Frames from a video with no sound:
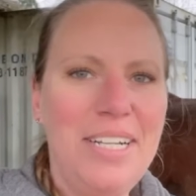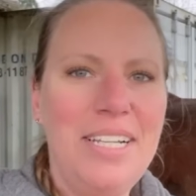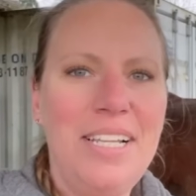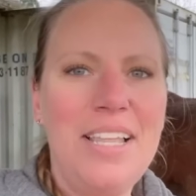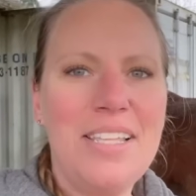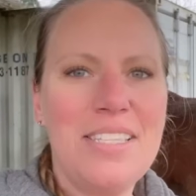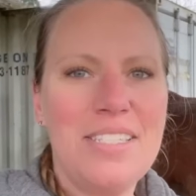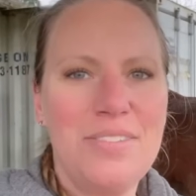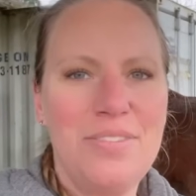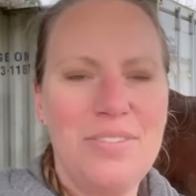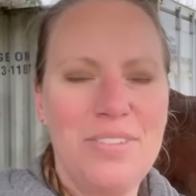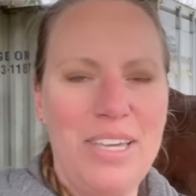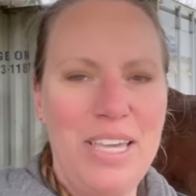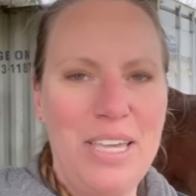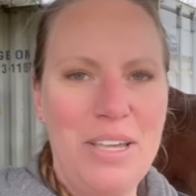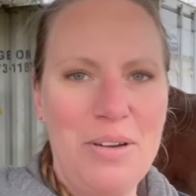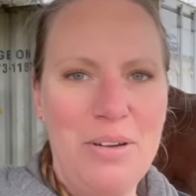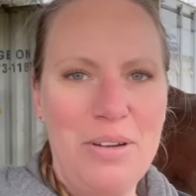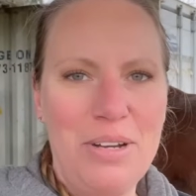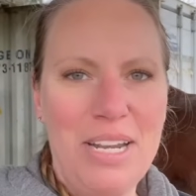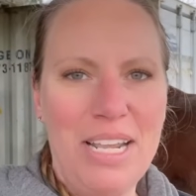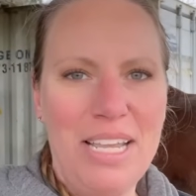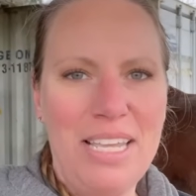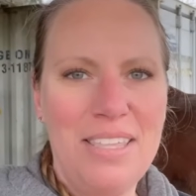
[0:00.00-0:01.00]
Lots of
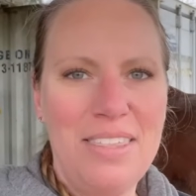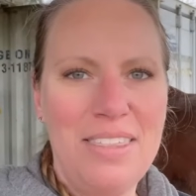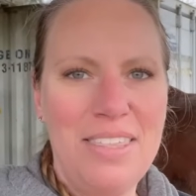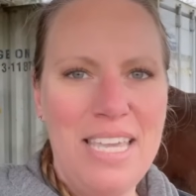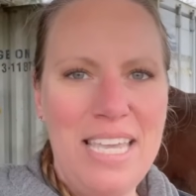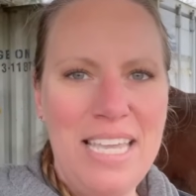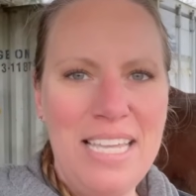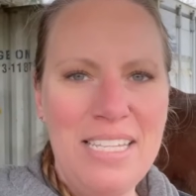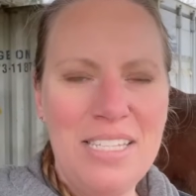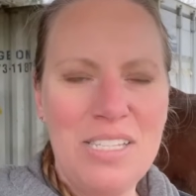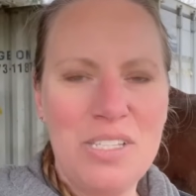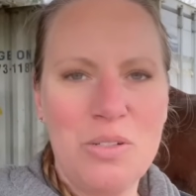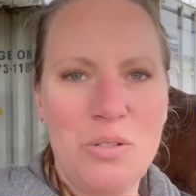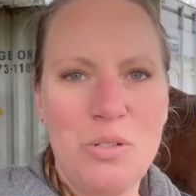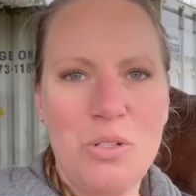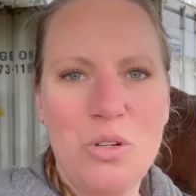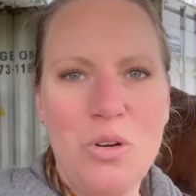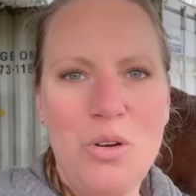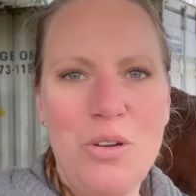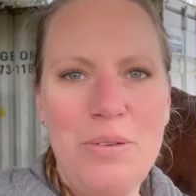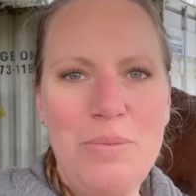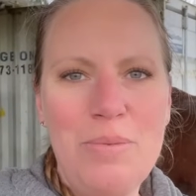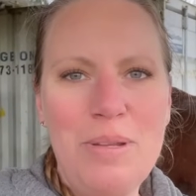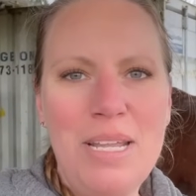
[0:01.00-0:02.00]
chaotic things. So
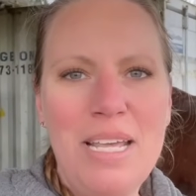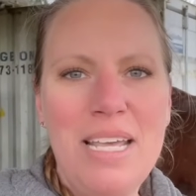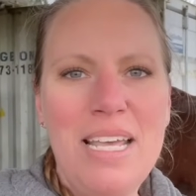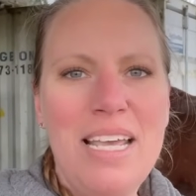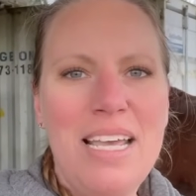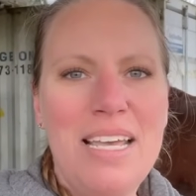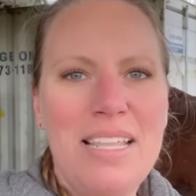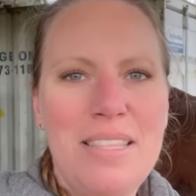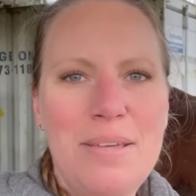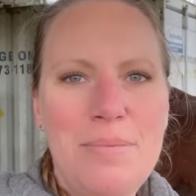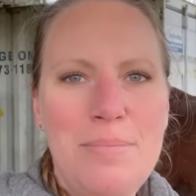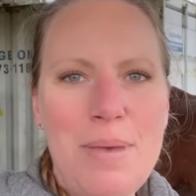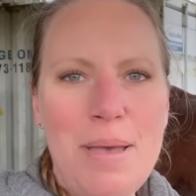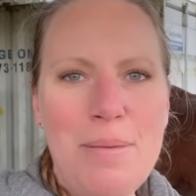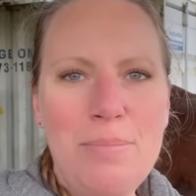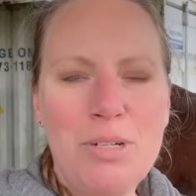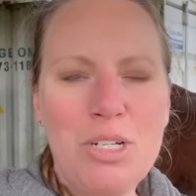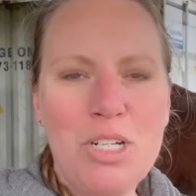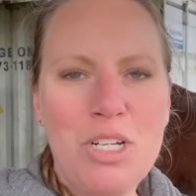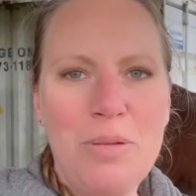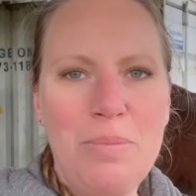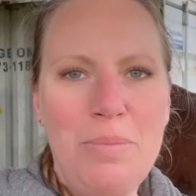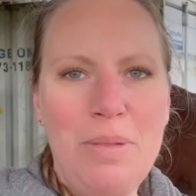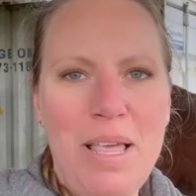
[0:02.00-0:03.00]
join the
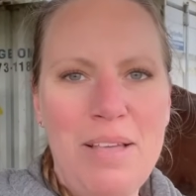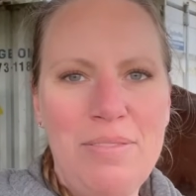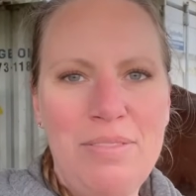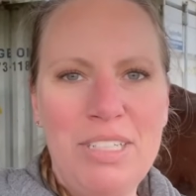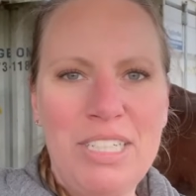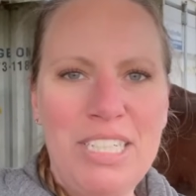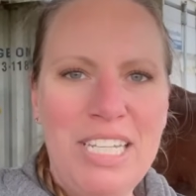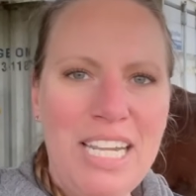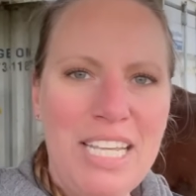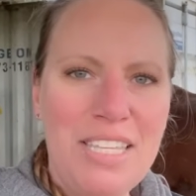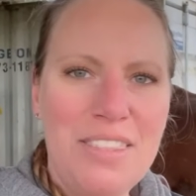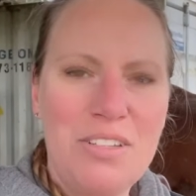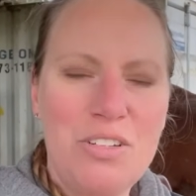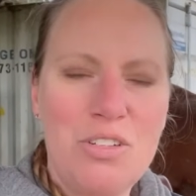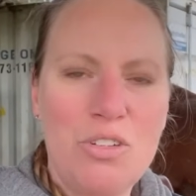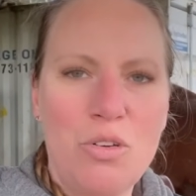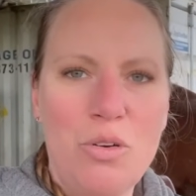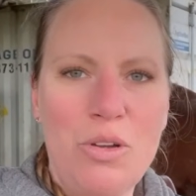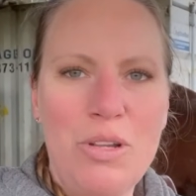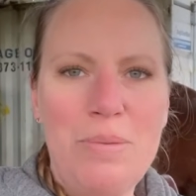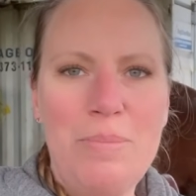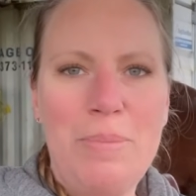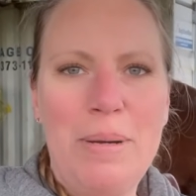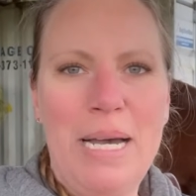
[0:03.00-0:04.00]
membership level, click the
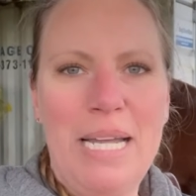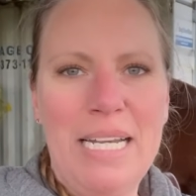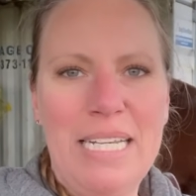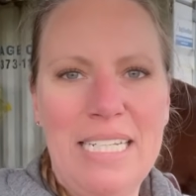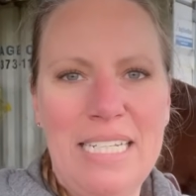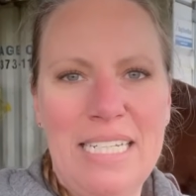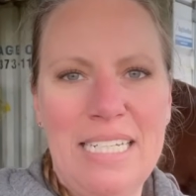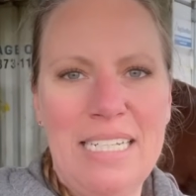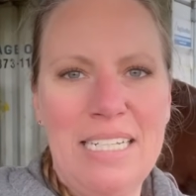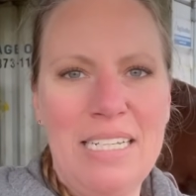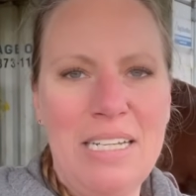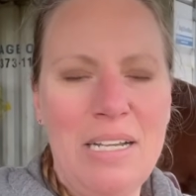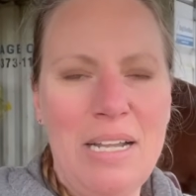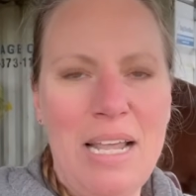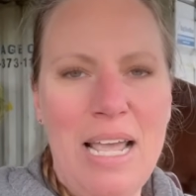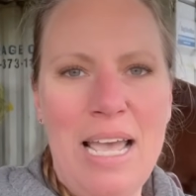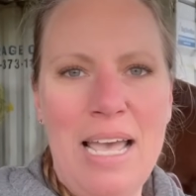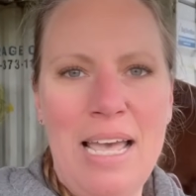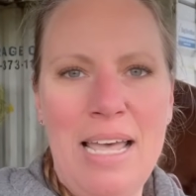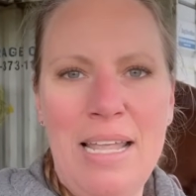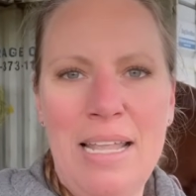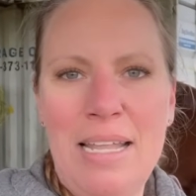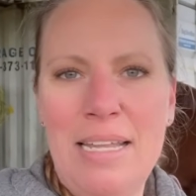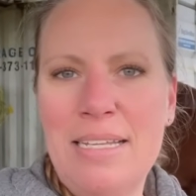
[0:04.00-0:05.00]
join button.
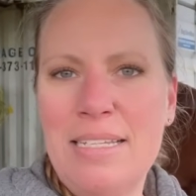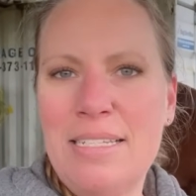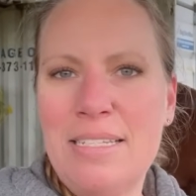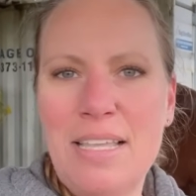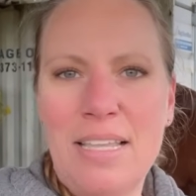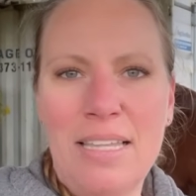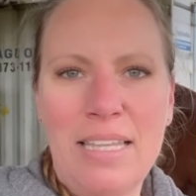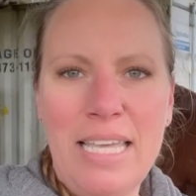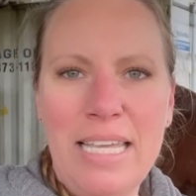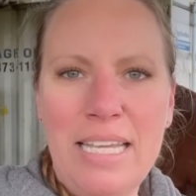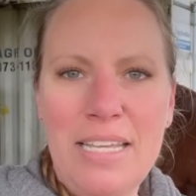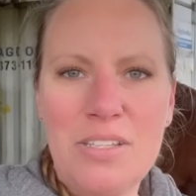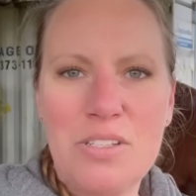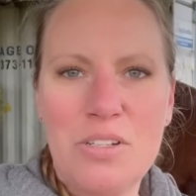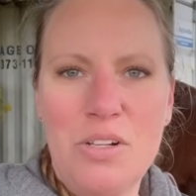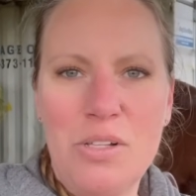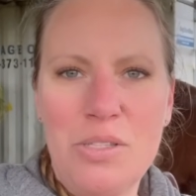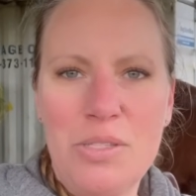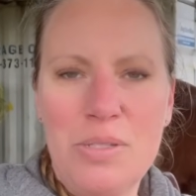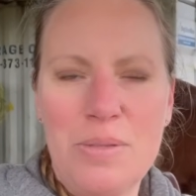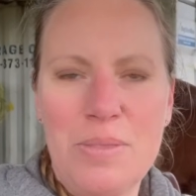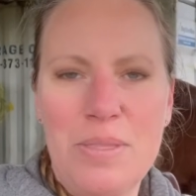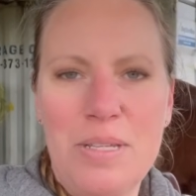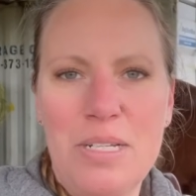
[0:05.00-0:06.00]
And the link is
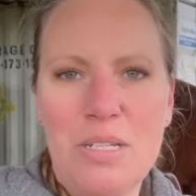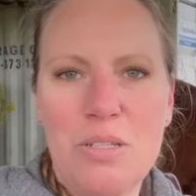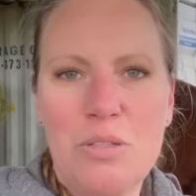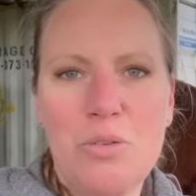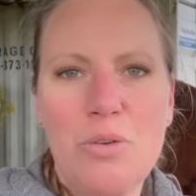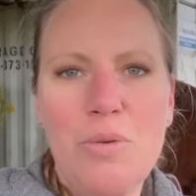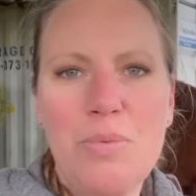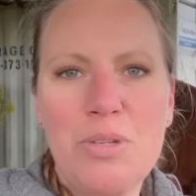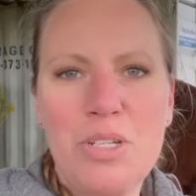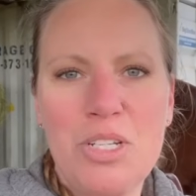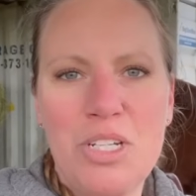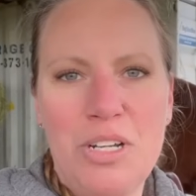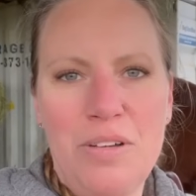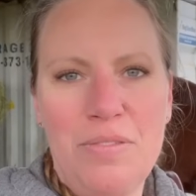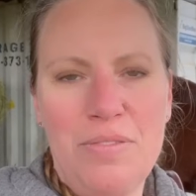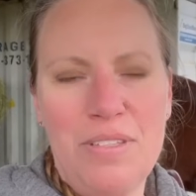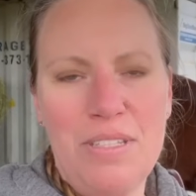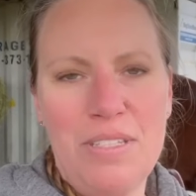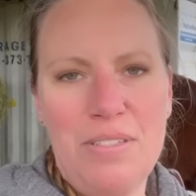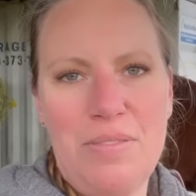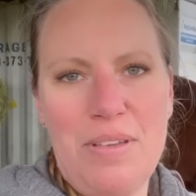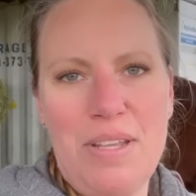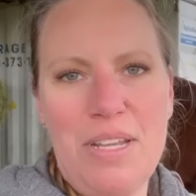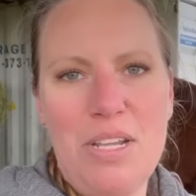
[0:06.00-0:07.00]
also in the description of
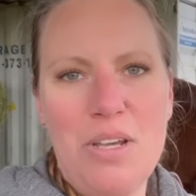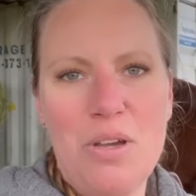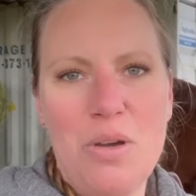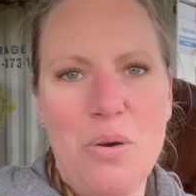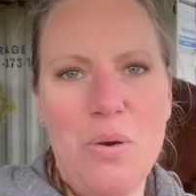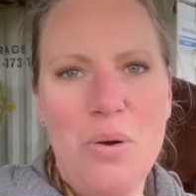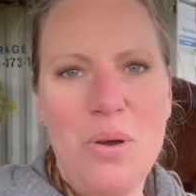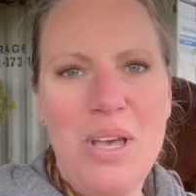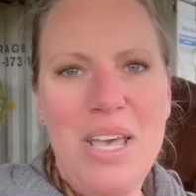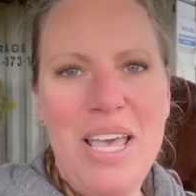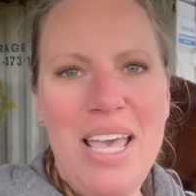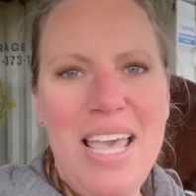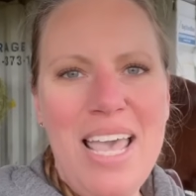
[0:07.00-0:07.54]
this video.